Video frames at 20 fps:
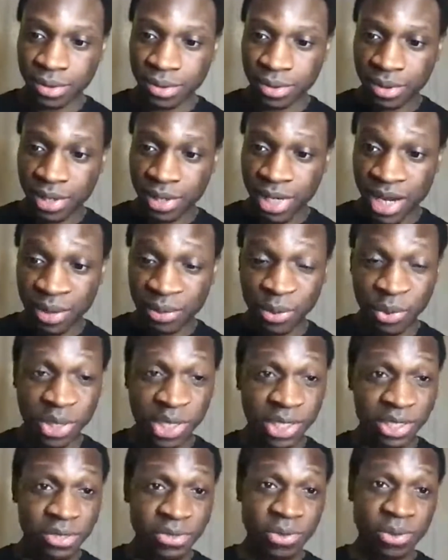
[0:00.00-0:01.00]
And I'm
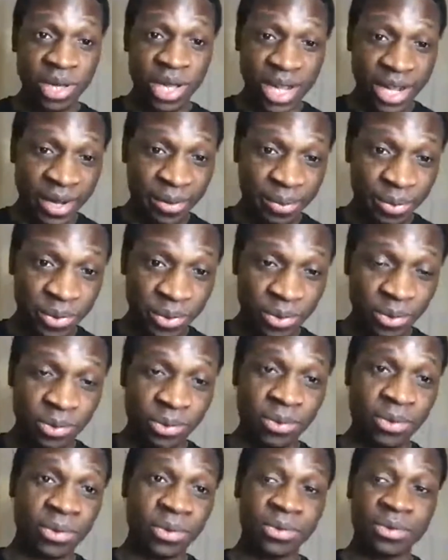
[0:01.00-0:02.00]
willing to help you to
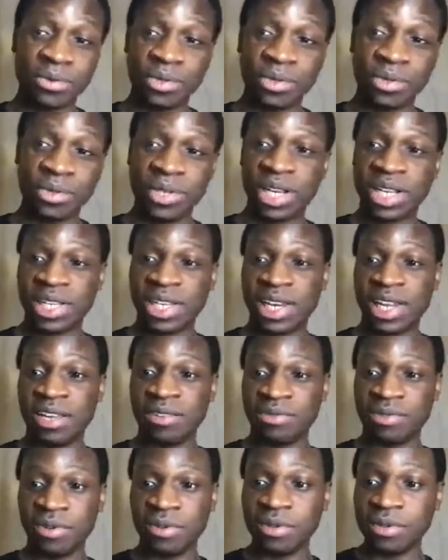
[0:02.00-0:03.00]
go to that
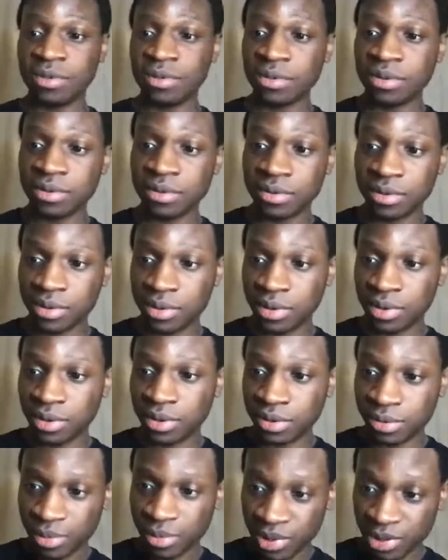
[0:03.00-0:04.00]
level,
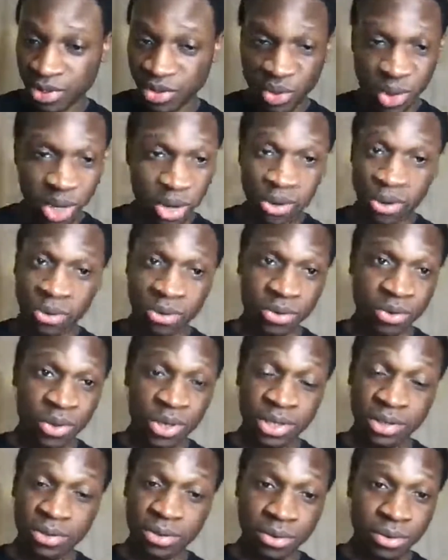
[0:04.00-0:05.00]
because we are all going
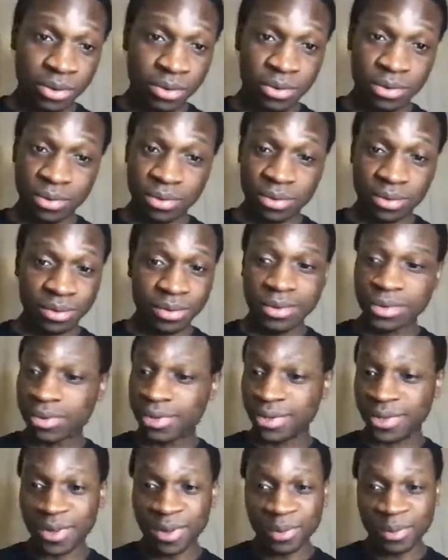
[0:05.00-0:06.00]
to go to
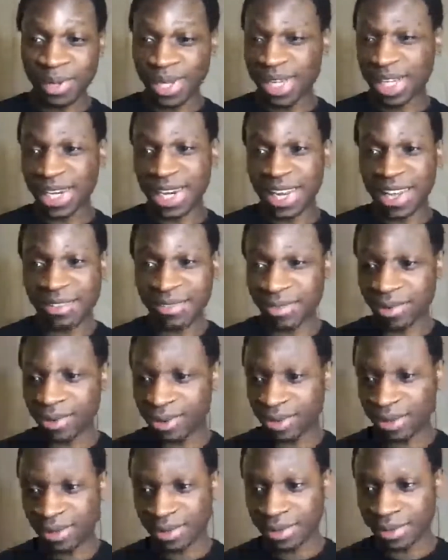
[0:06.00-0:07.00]
the big levels.
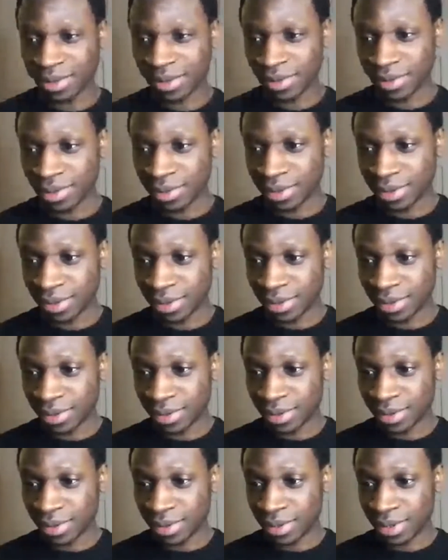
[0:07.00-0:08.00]

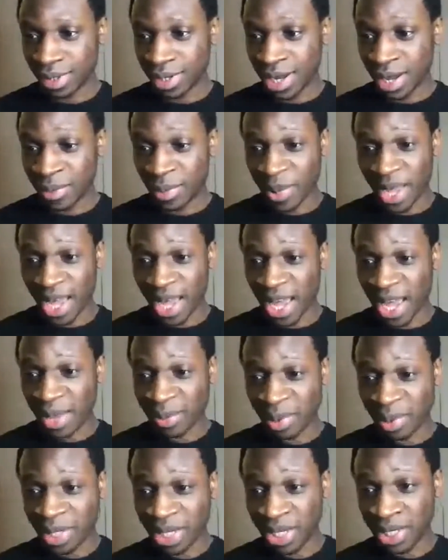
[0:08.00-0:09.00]
And I'm
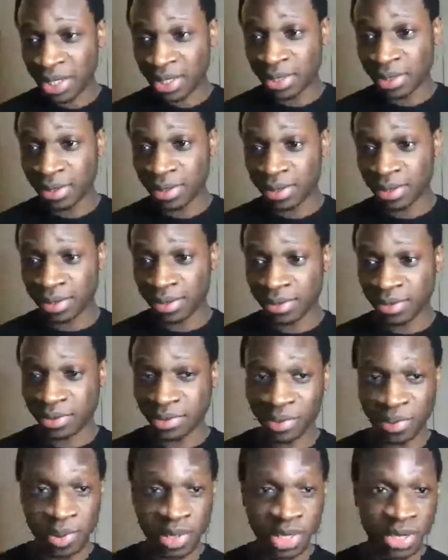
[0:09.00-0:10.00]
happy to
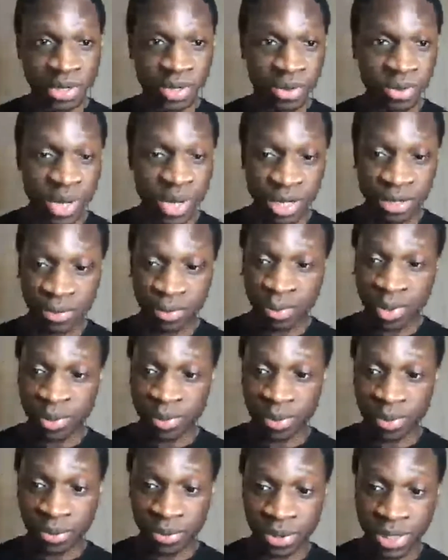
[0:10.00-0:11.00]
be around
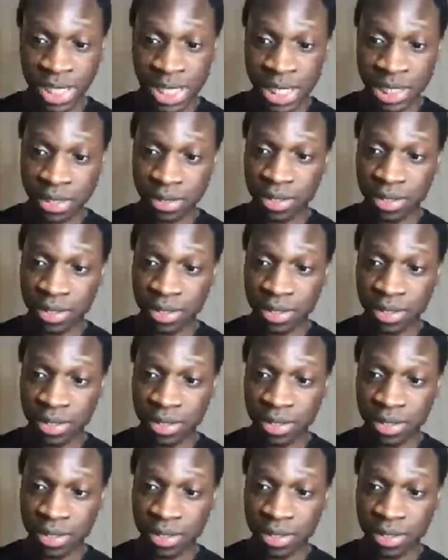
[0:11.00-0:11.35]
people that